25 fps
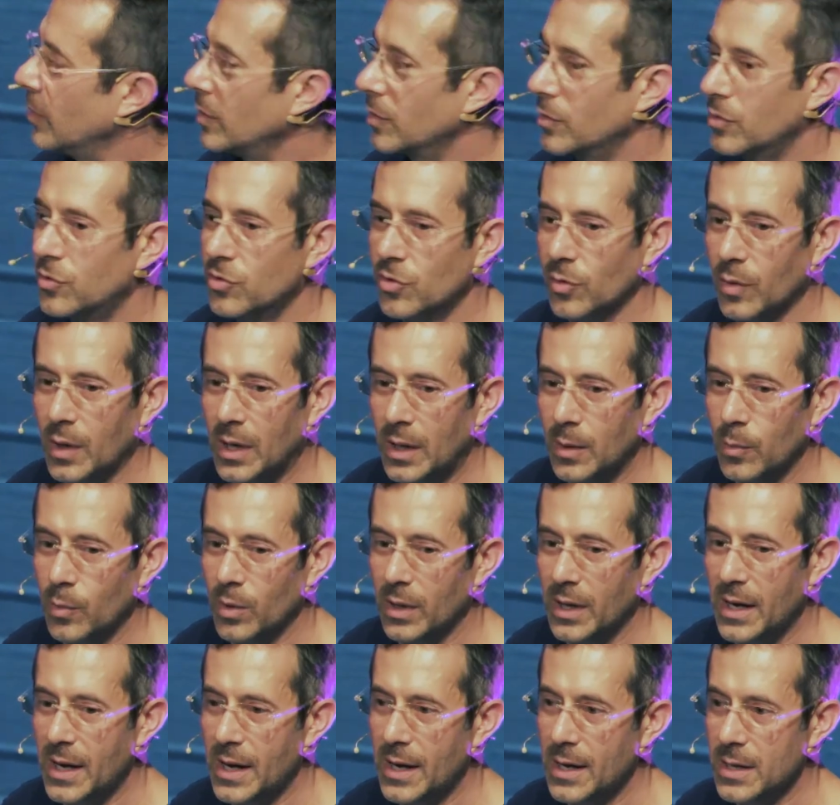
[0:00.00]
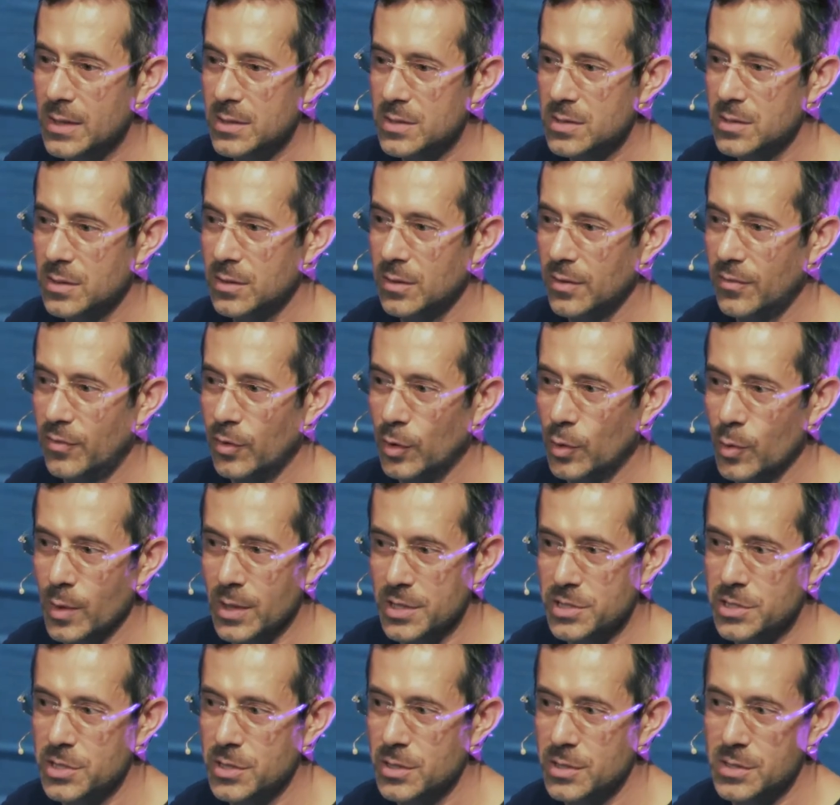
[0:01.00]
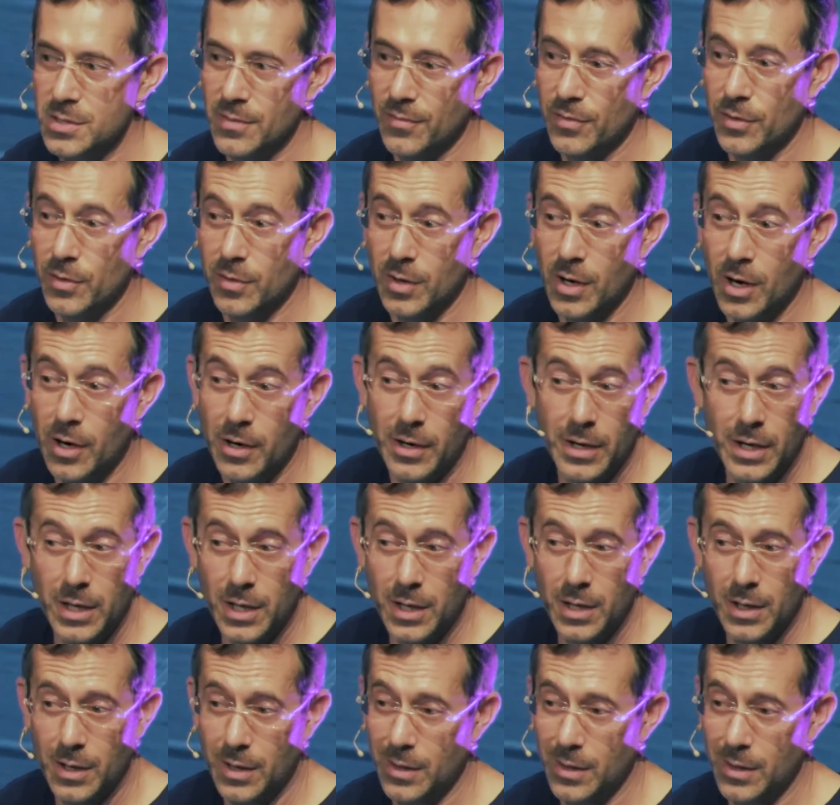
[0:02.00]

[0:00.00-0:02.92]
So I will ask for questions if there are any.